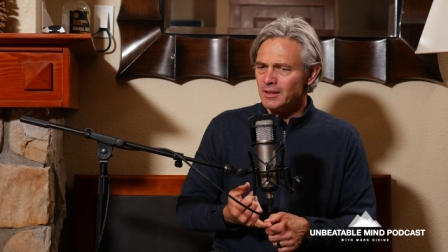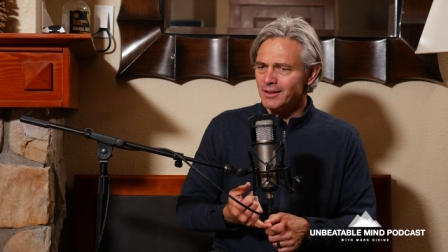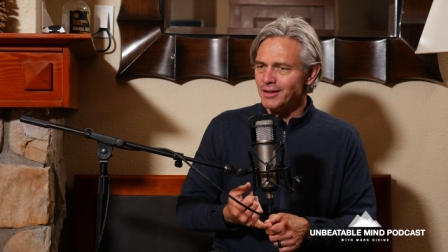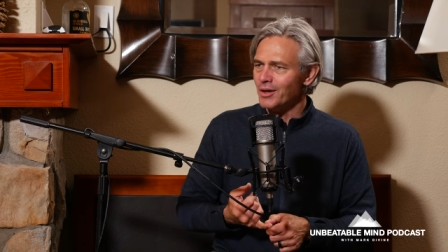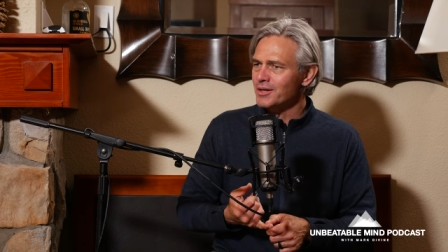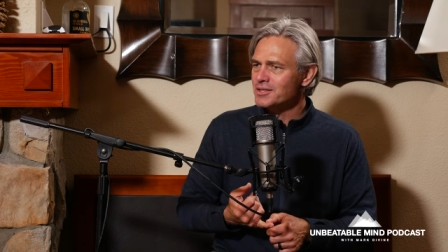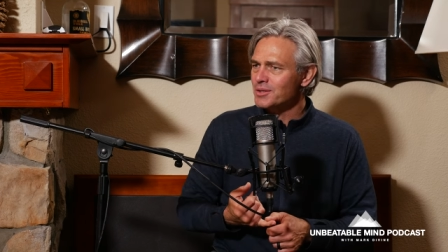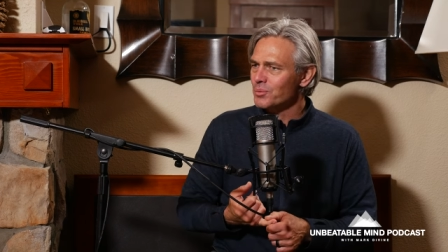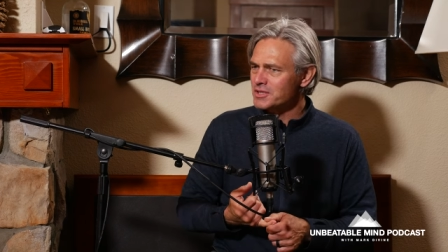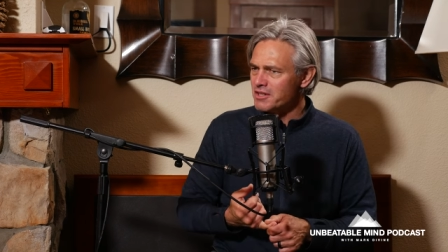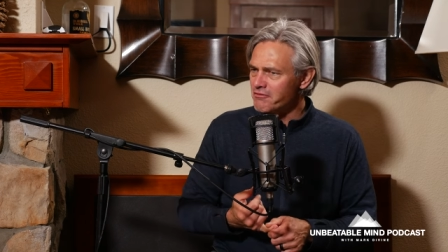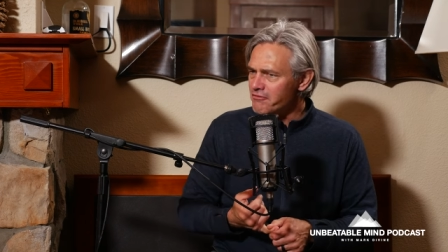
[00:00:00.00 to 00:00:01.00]
you know, is,
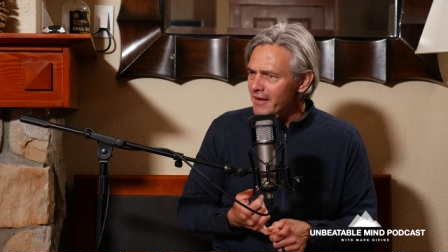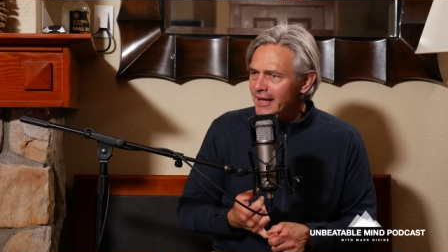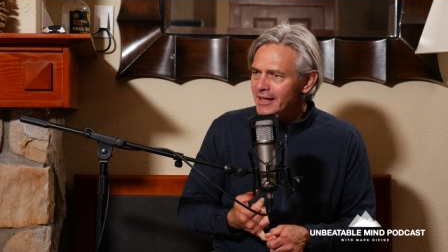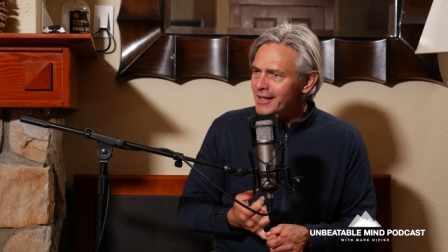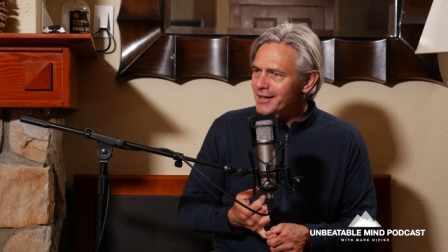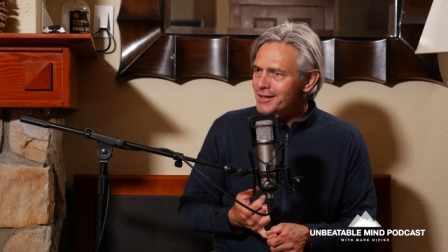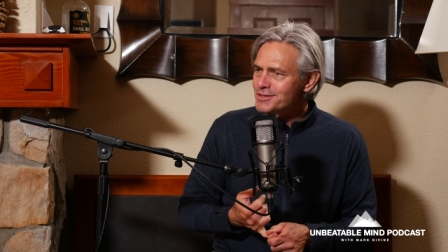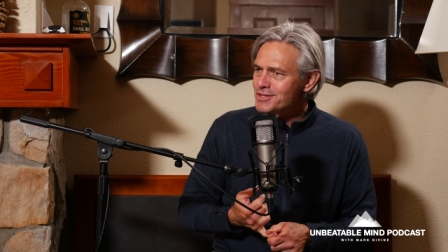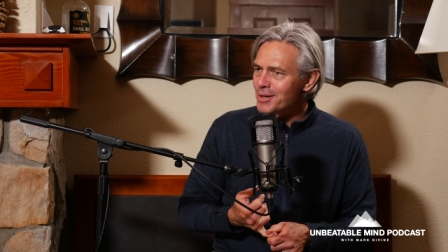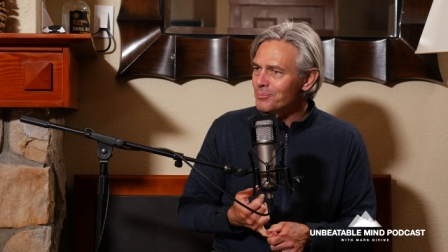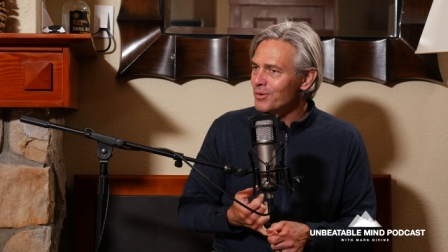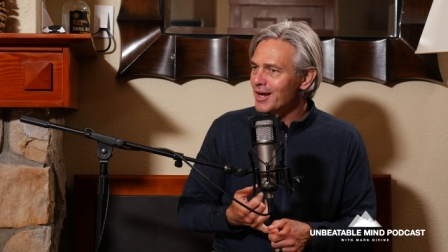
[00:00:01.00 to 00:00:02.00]
was it faded in
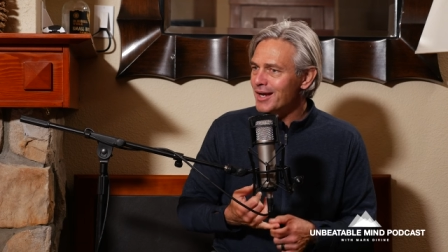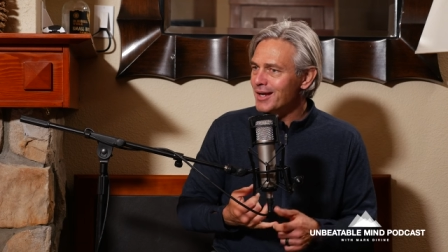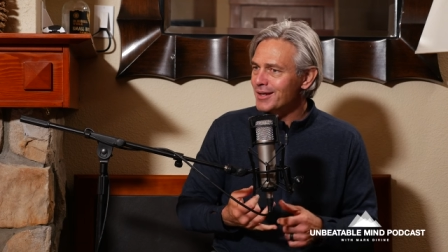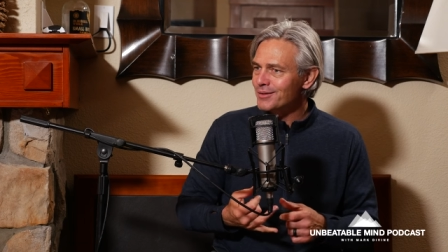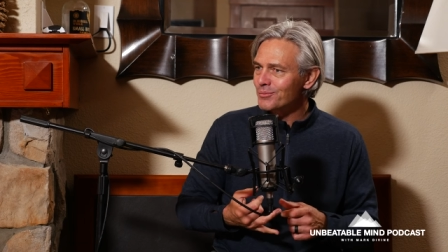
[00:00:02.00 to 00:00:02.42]
some way?